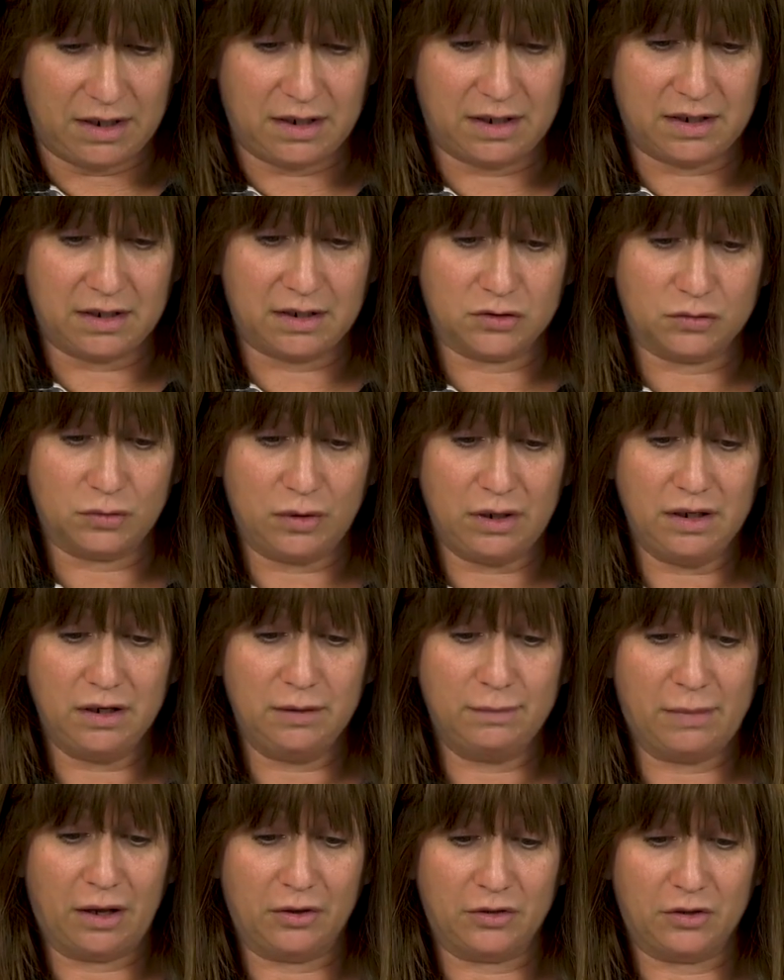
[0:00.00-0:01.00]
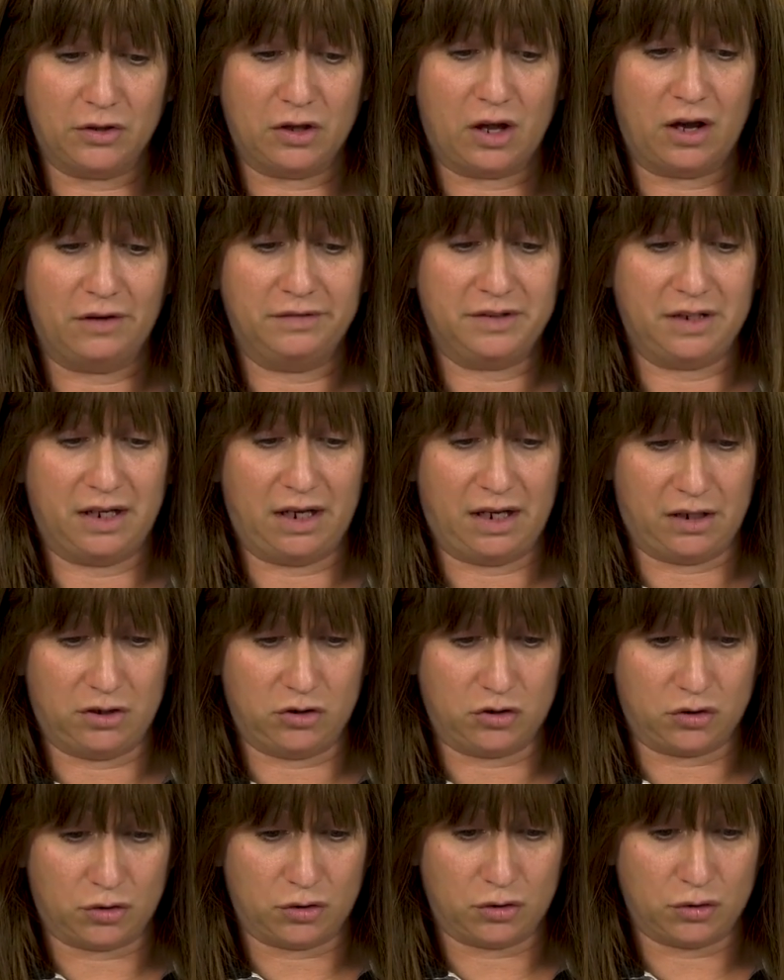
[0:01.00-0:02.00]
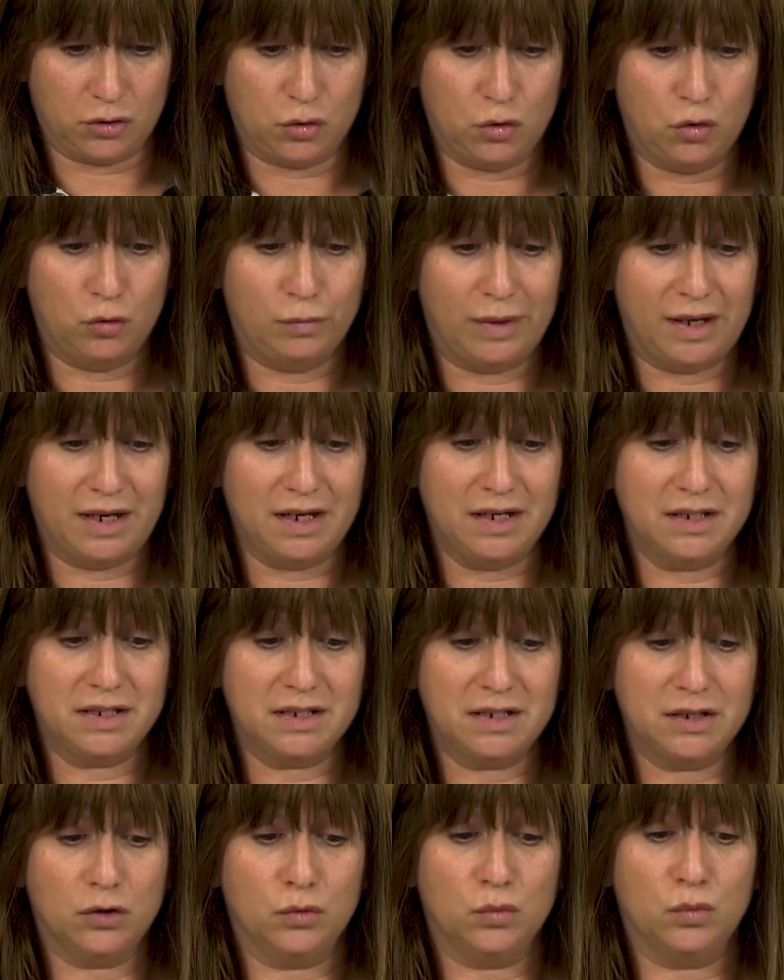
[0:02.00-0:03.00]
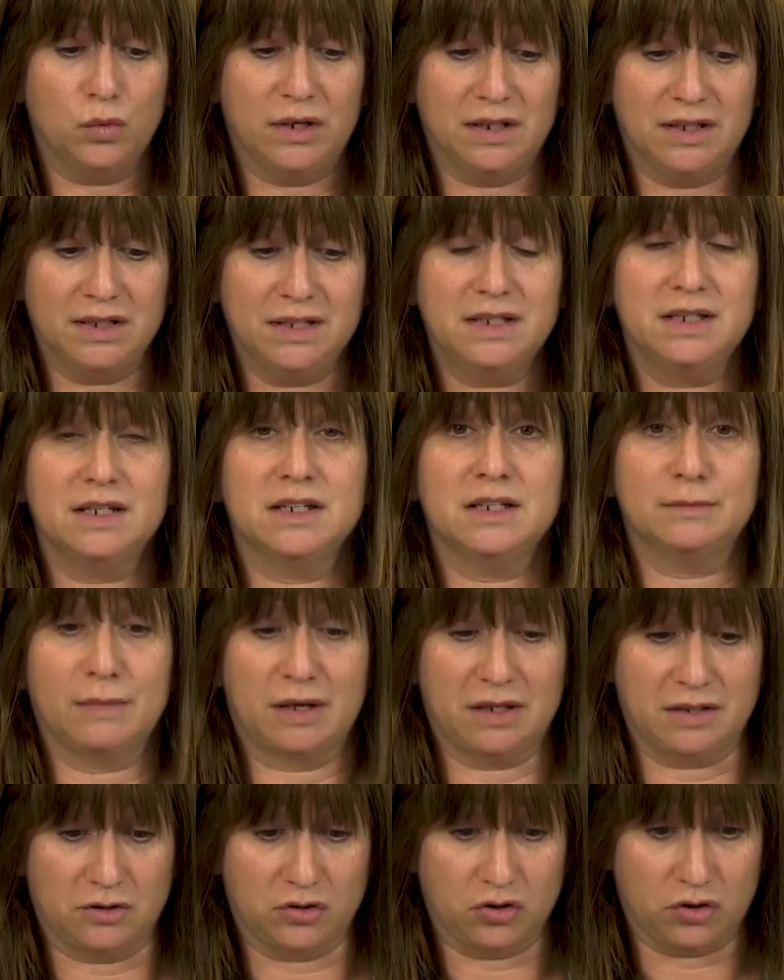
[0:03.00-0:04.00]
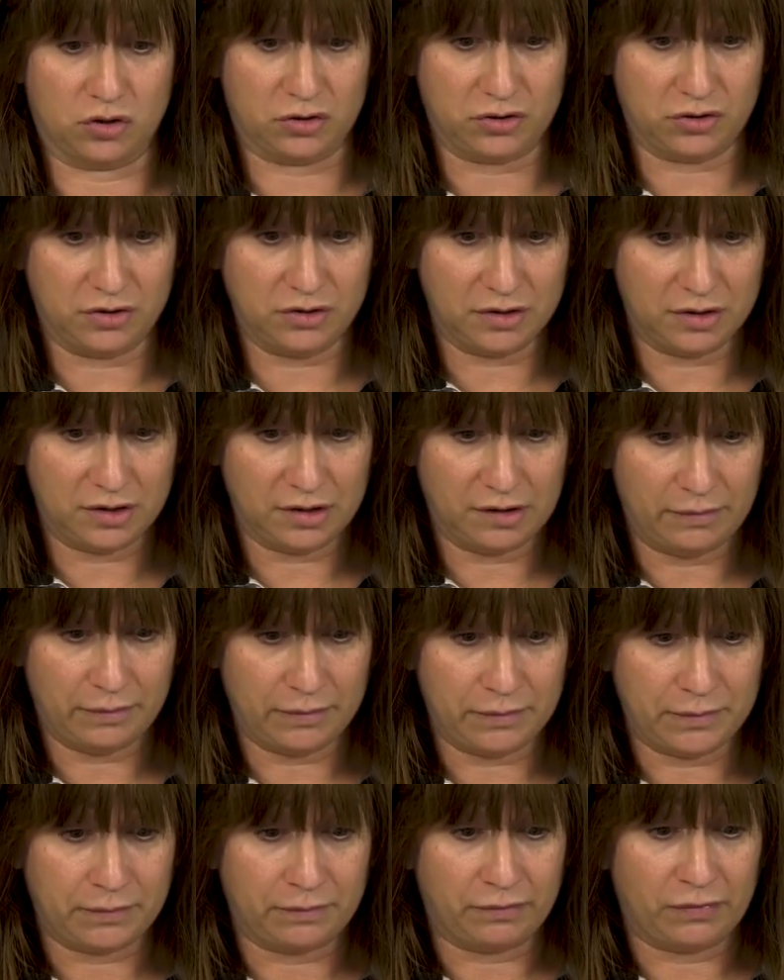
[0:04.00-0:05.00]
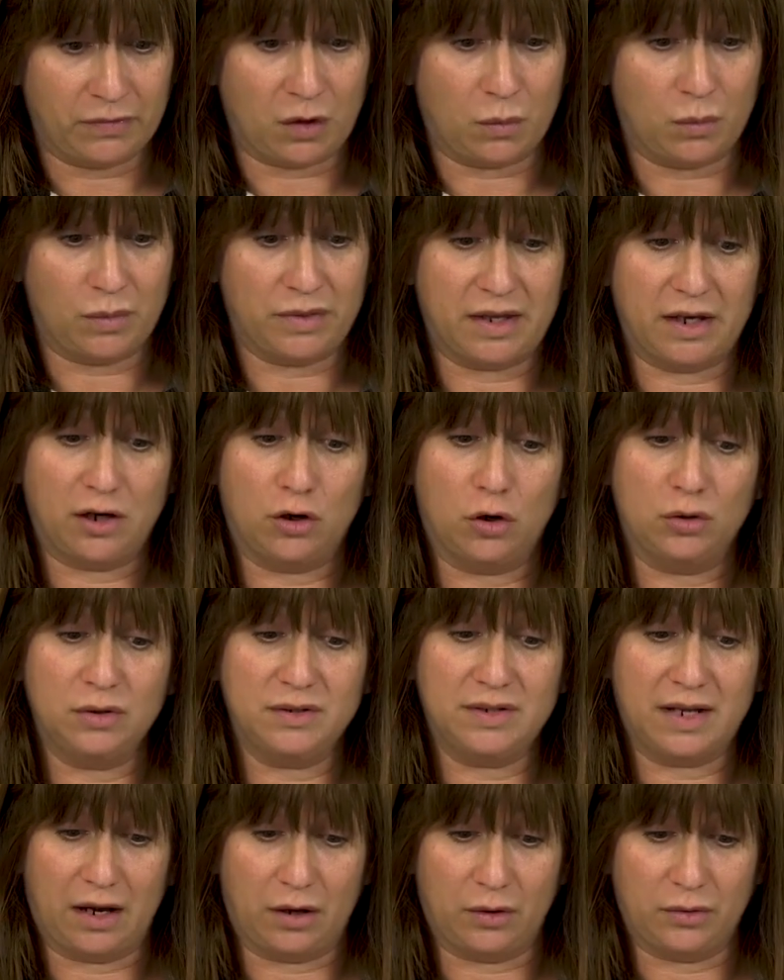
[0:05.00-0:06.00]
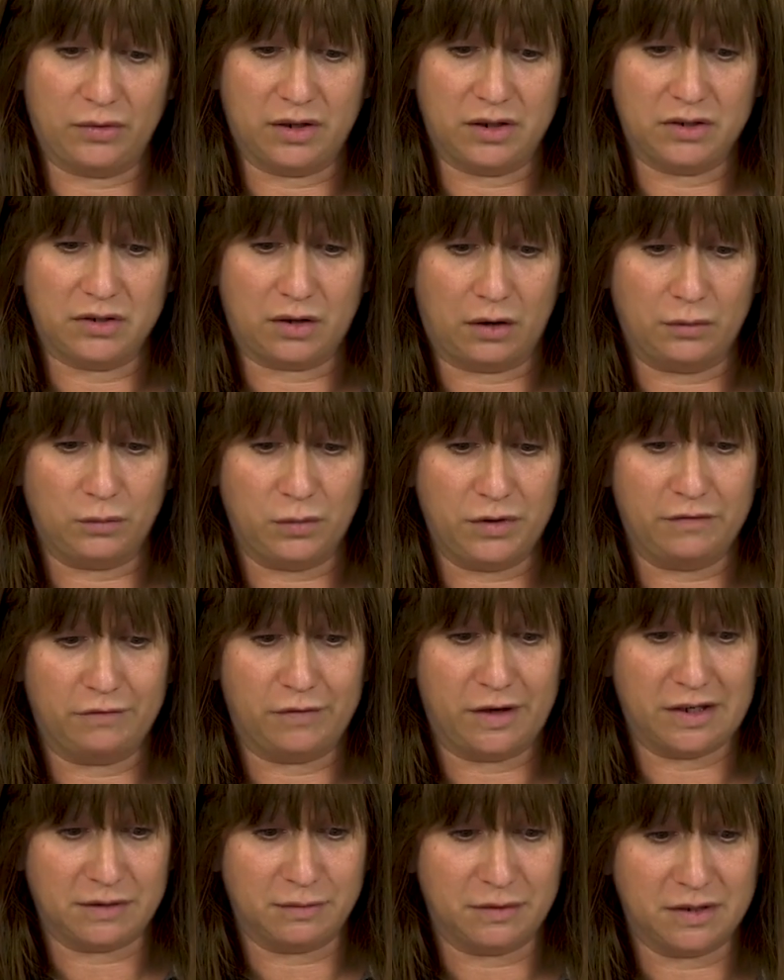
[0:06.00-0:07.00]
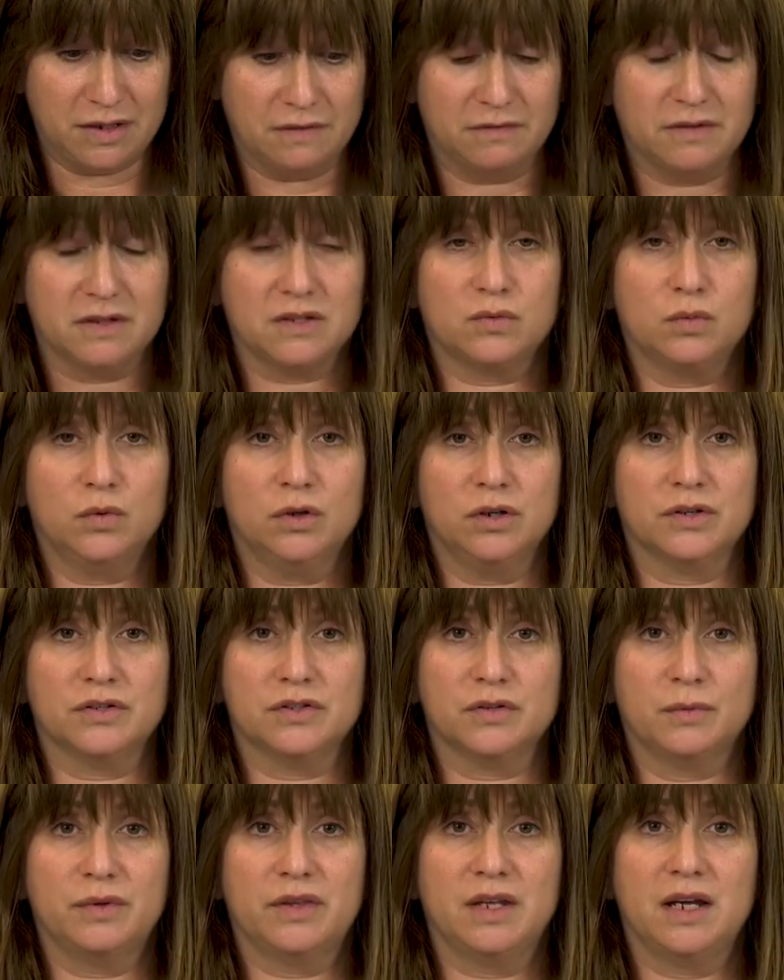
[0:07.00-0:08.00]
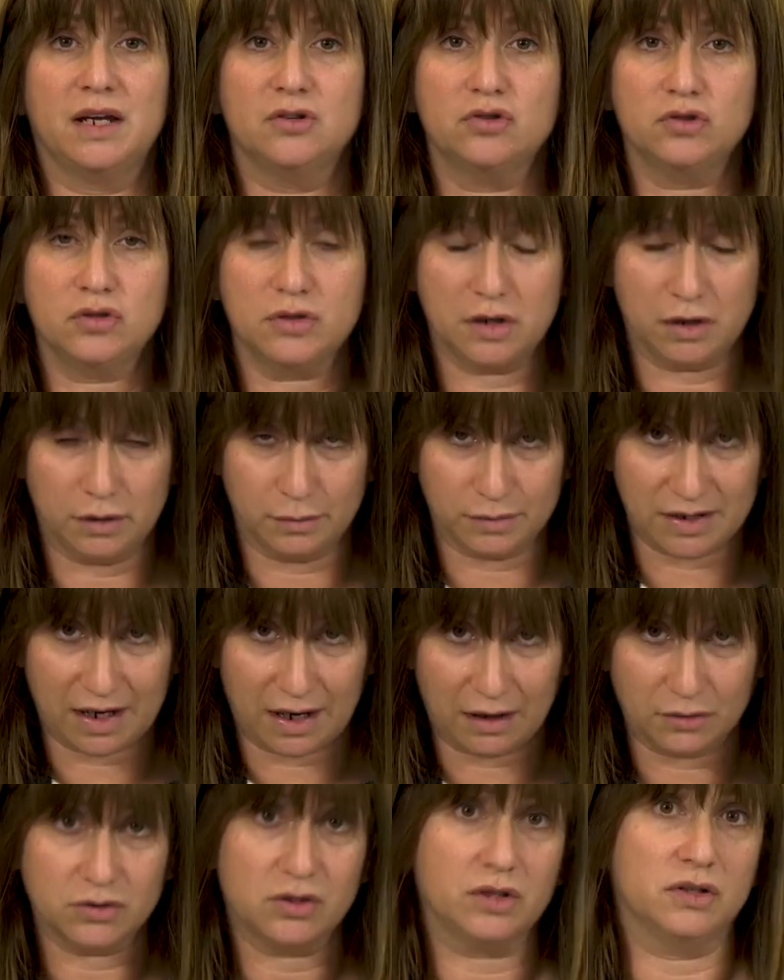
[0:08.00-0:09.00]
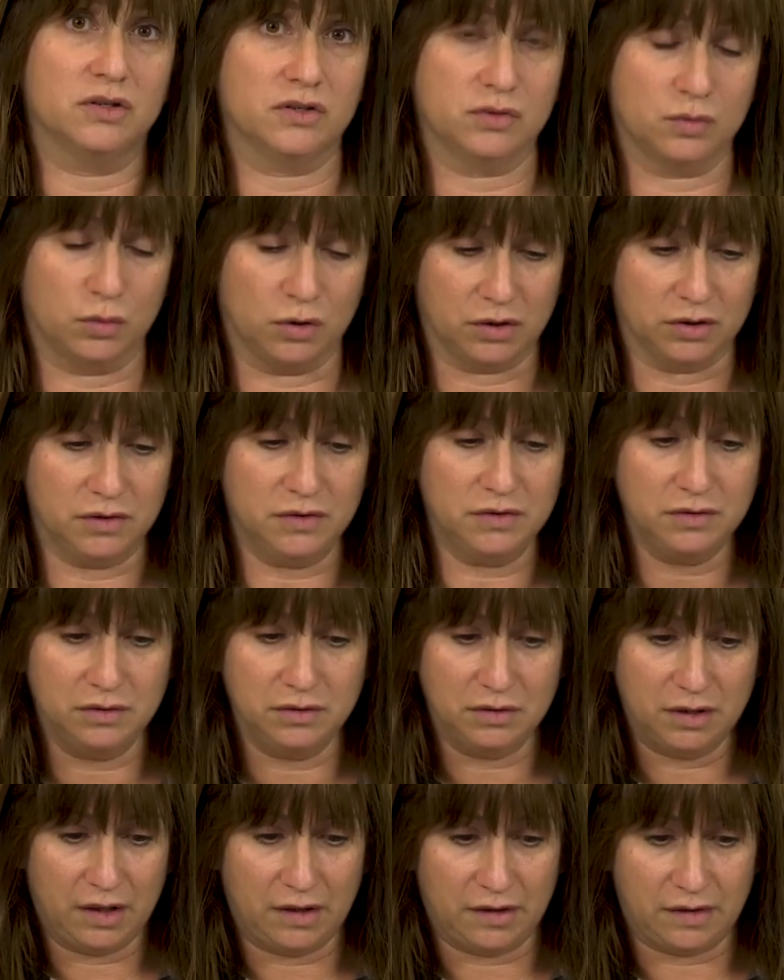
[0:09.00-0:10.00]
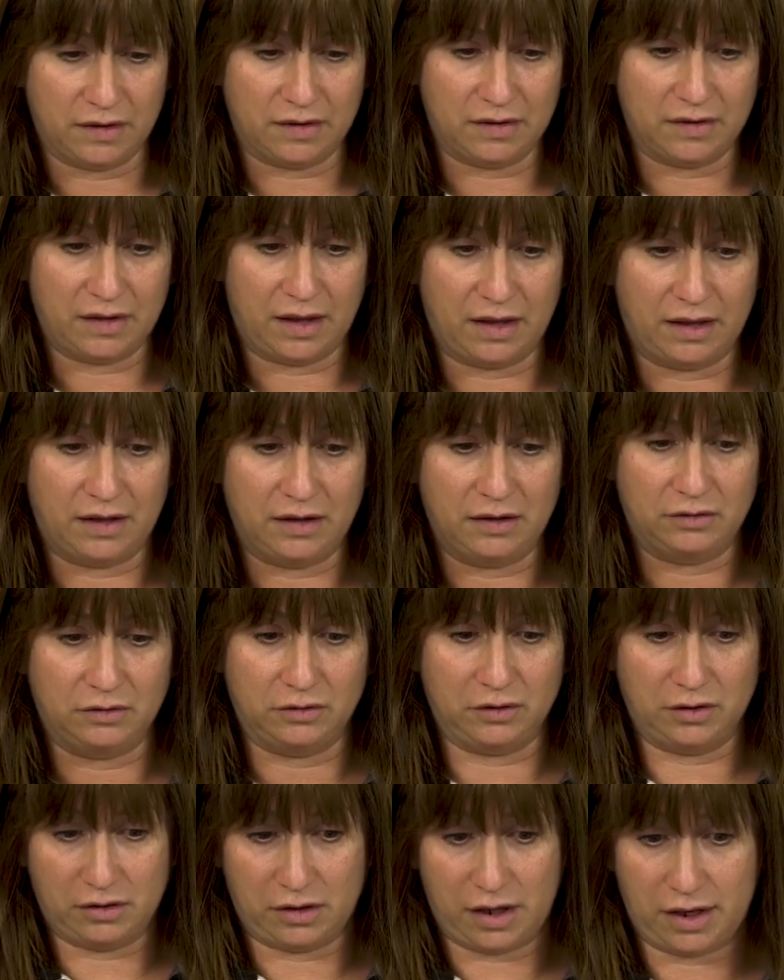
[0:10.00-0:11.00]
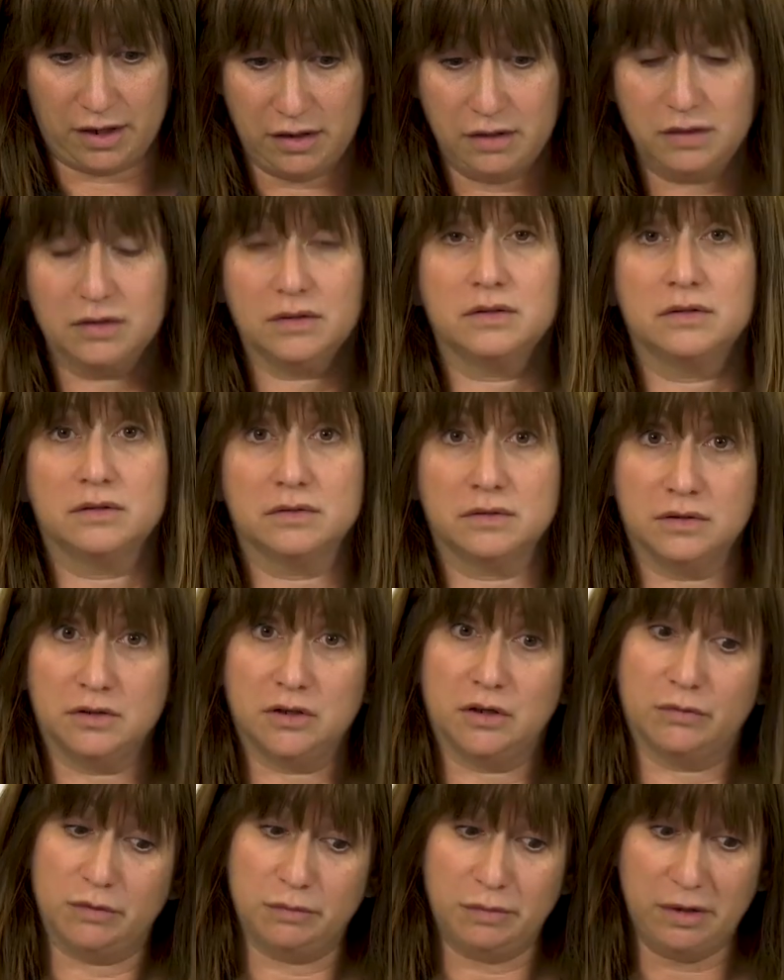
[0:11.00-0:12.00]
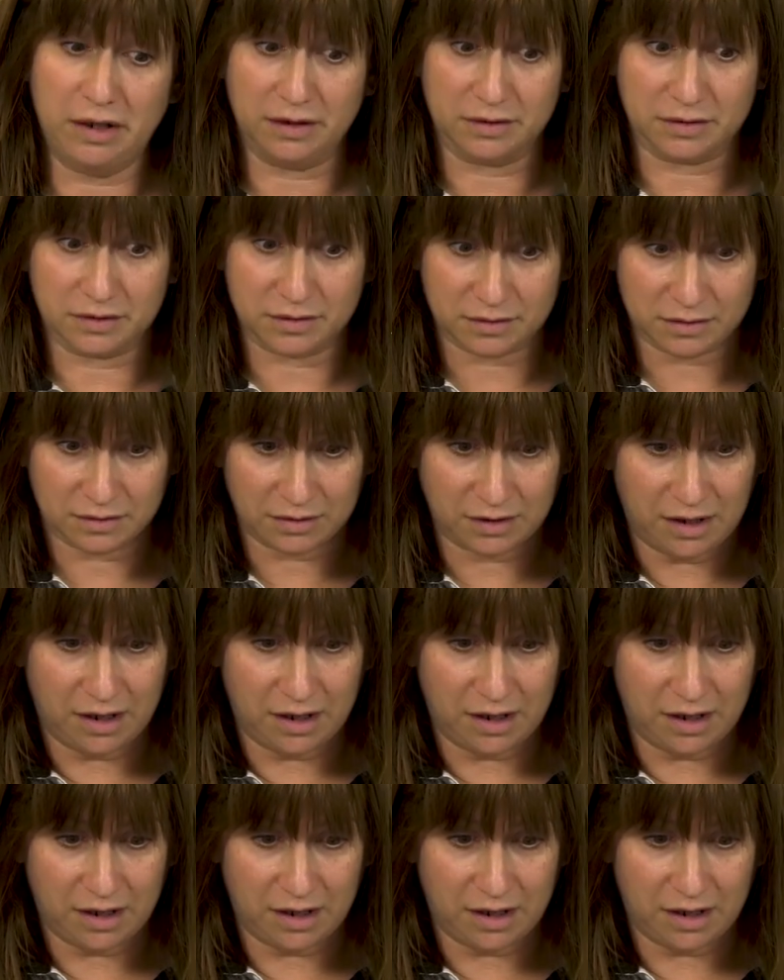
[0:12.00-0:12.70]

It is written about the lofty angels, who makes the winds his messengers. When they go down, they don with the vestments of this world. So when the angels come down to this world, they look like human beings.